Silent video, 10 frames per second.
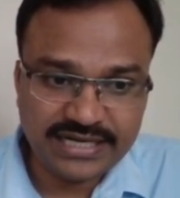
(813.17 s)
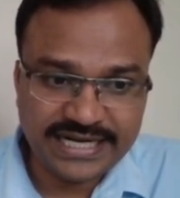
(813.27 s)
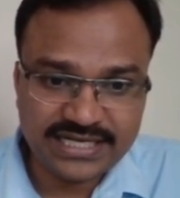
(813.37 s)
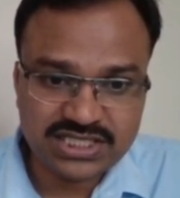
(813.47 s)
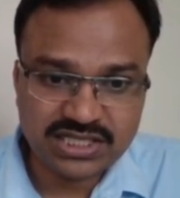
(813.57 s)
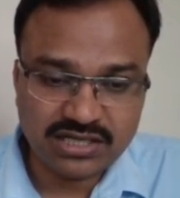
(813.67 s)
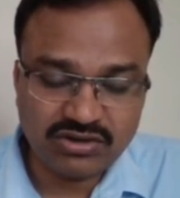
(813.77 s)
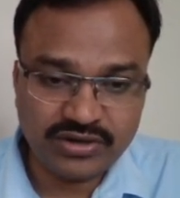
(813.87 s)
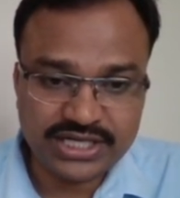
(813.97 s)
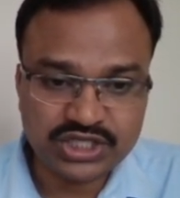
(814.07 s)
debtors
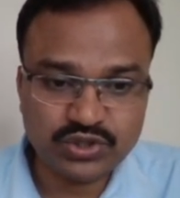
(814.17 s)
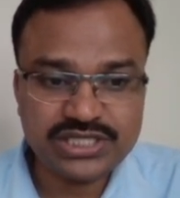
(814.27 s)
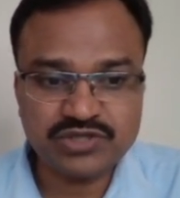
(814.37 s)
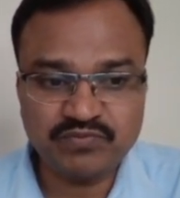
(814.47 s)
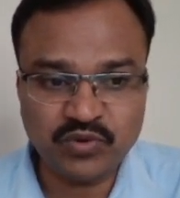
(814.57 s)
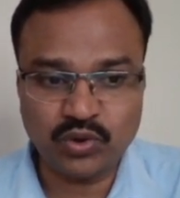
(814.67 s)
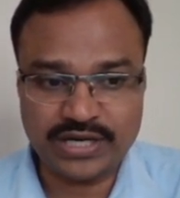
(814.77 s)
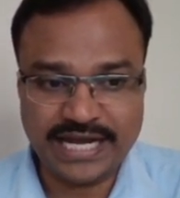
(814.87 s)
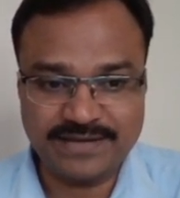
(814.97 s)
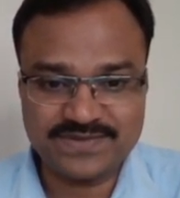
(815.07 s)
turnover ratio is
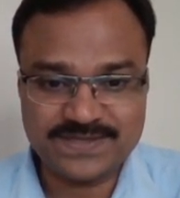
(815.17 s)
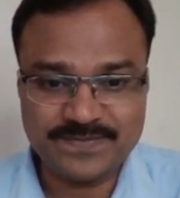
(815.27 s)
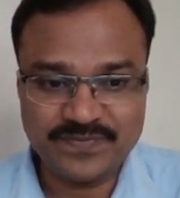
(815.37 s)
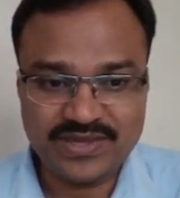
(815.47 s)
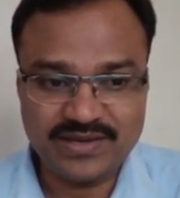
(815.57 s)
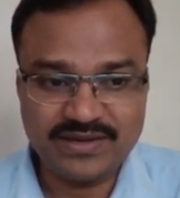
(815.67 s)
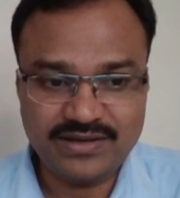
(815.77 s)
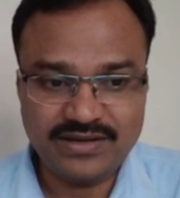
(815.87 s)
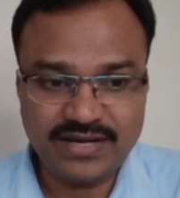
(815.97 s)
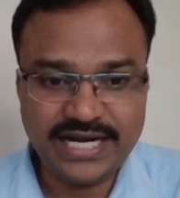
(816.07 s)
4 times,
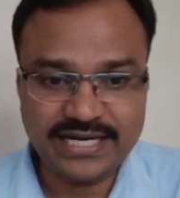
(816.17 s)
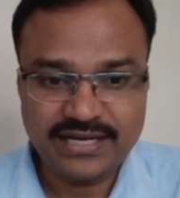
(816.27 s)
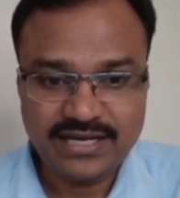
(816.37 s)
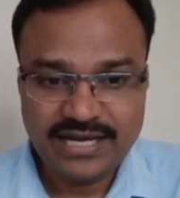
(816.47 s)
right?